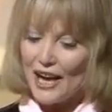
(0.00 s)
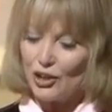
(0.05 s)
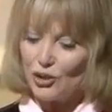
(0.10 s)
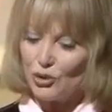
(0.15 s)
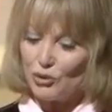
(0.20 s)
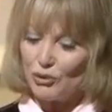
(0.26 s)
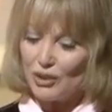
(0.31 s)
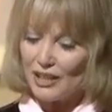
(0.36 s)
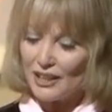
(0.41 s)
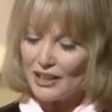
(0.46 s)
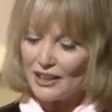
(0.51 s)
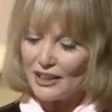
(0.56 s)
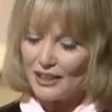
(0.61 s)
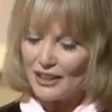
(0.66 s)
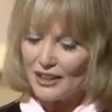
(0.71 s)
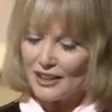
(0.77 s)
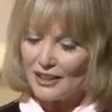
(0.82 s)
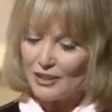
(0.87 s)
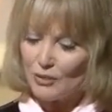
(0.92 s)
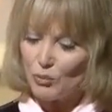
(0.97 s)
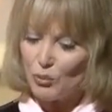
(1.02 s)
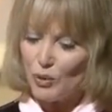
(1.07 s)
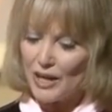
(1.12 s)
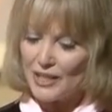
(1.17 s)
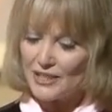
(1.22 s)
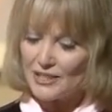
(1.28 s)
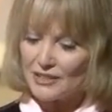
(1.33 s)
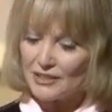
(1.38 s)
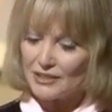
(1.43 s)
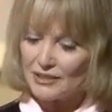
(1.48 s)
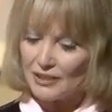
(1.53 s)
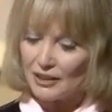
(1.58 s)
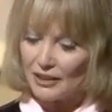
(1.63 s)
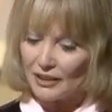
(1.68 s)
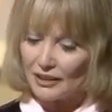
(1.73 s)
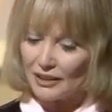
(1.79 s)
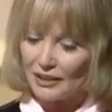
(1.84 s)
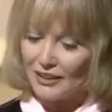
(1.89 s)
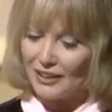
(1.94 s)
A Greek waste
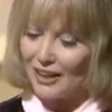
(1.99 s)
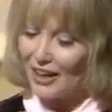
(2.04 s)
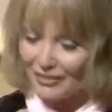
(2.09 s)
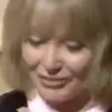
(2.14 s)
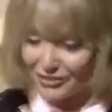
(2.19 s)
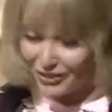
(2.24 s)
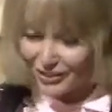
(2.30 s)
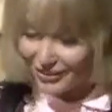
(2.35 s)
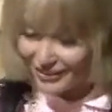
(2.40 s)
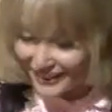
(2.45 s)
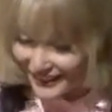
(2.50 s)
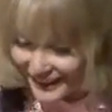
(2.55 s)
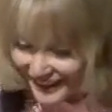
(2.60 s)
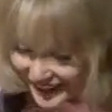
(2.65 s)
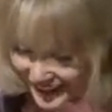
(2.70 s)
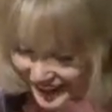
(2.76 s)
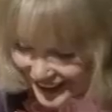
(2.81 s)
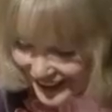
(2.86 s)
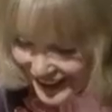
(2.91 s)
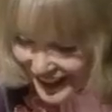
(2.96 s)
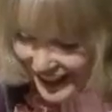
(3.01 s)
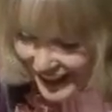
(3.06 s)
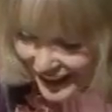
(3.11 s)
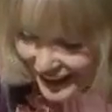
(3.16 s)
stick I've got here. A